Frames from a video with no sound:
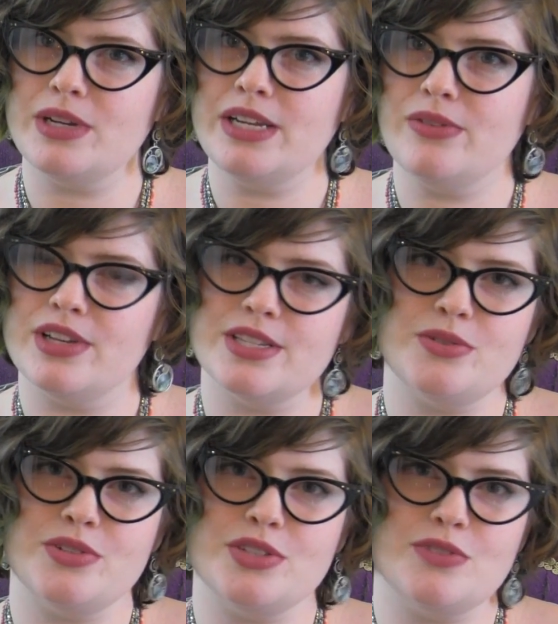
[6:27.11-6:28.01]
reading
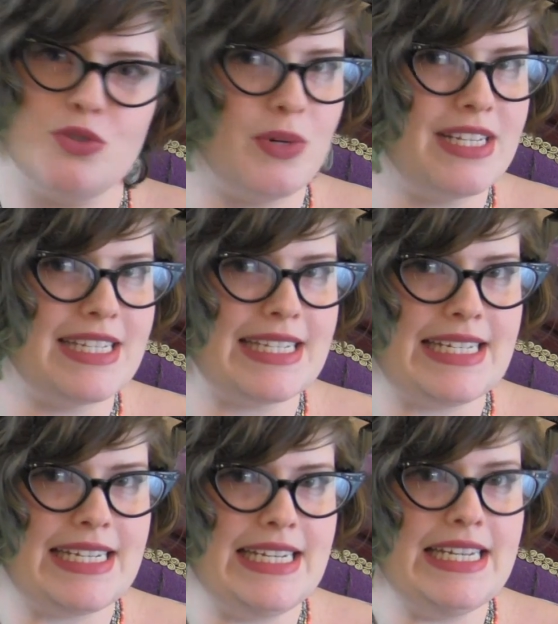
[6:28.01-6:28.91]
resolutions for
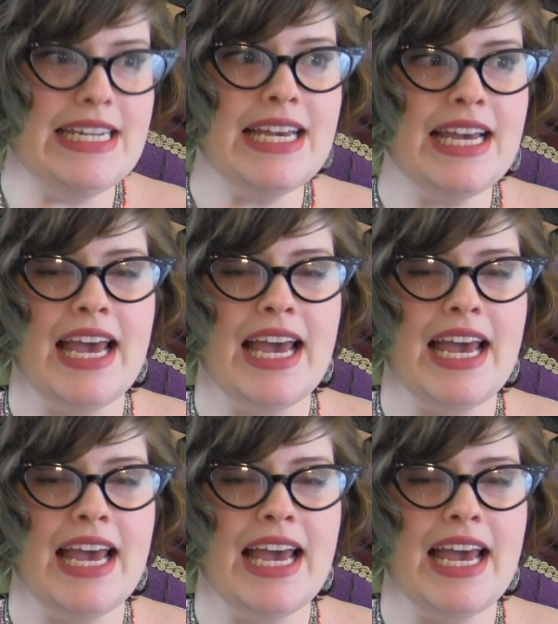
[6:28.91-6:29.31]
2016.